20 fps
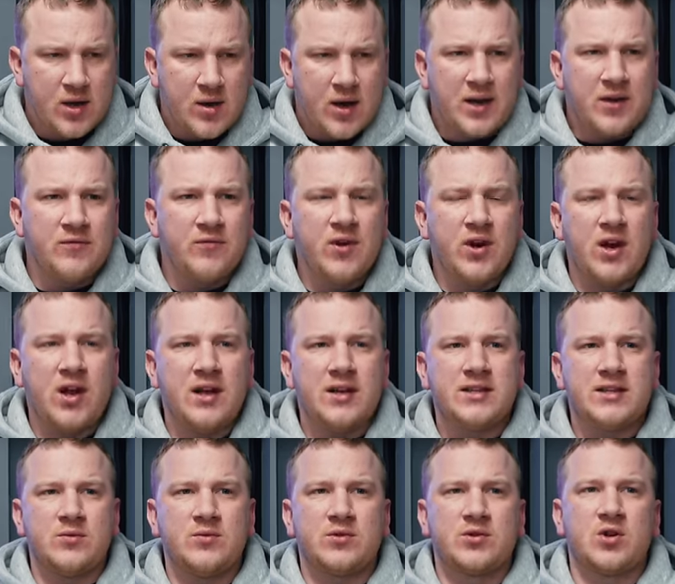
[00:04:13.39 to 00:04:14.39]
I didn't realise
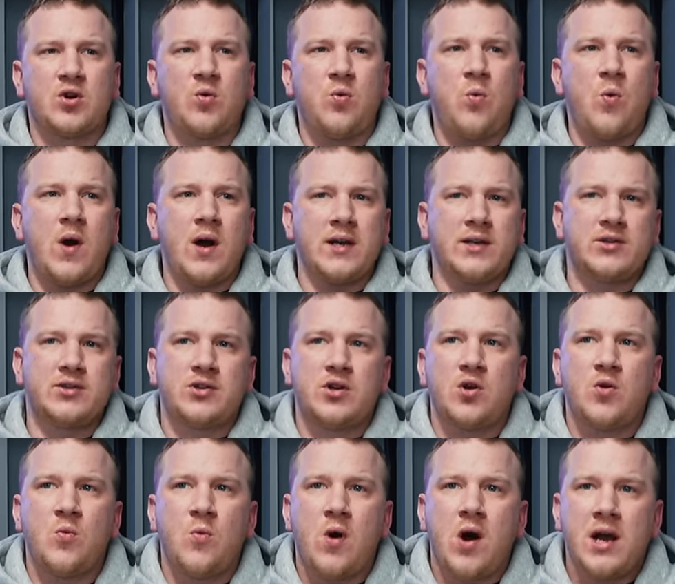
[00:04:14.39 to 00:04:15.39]
it was quite
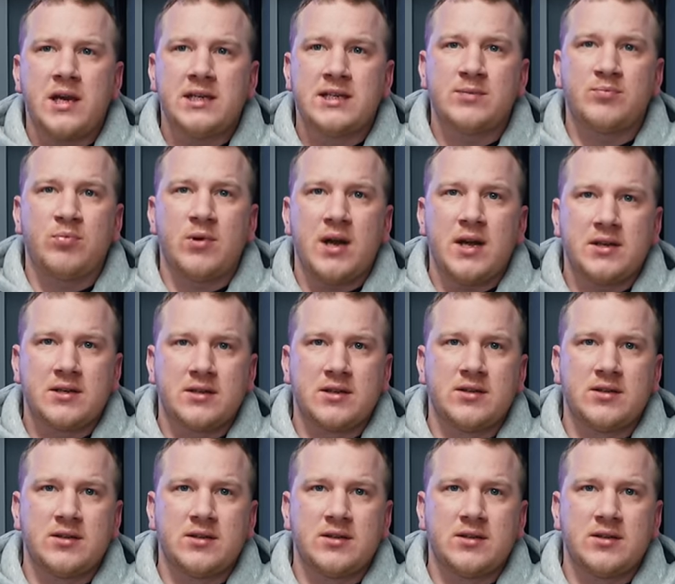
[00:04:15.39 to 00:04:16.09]
so widespread,